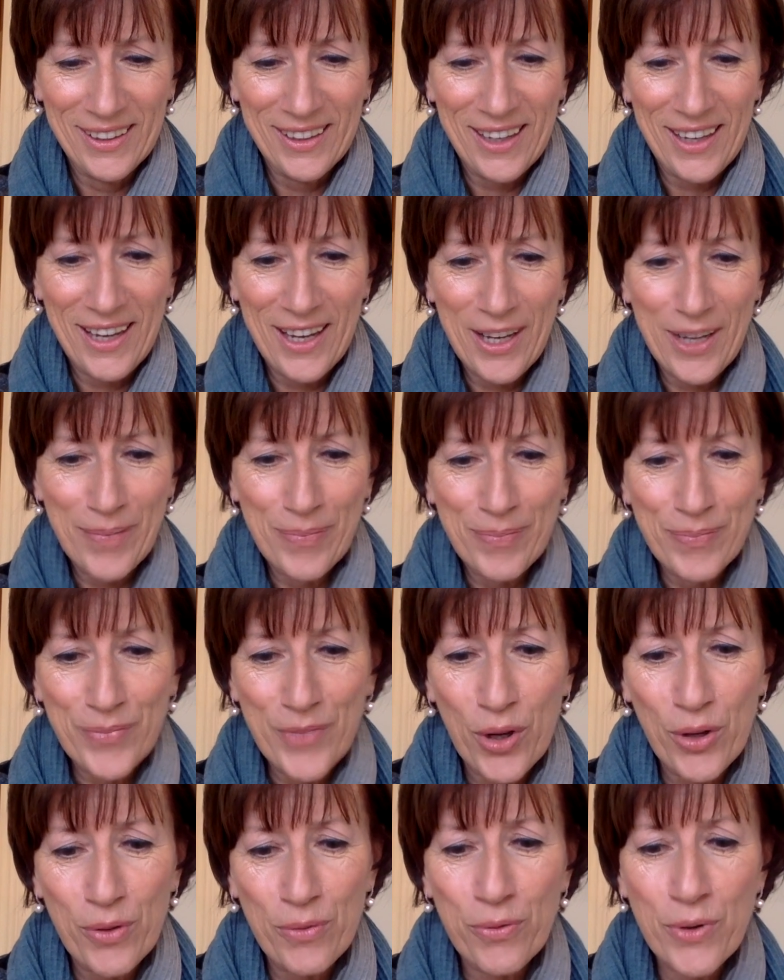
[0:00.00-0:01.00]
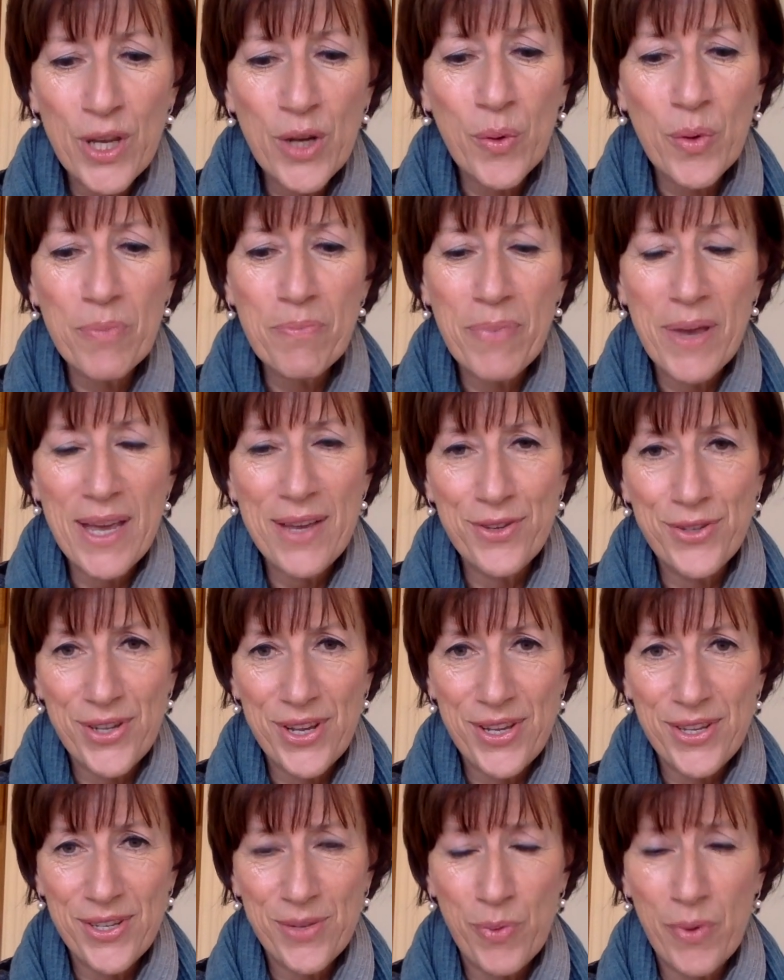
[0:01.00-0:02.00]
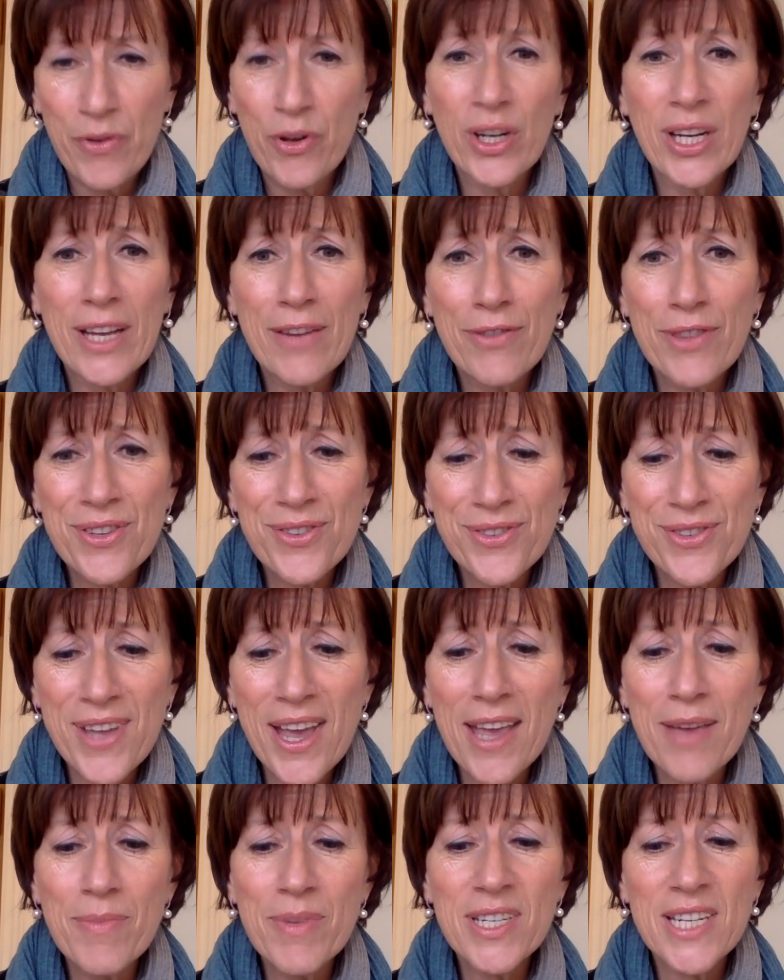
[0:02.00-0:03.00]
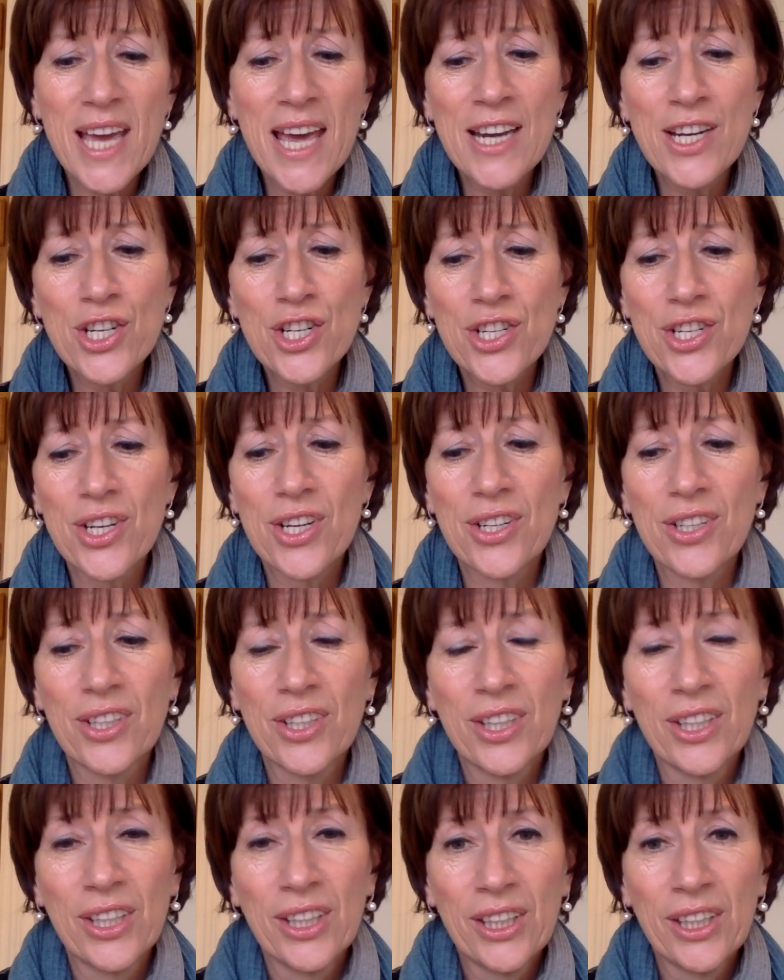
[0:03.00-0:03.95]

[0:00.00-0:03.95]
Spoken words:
On a frequent basis, we've got to give the same attention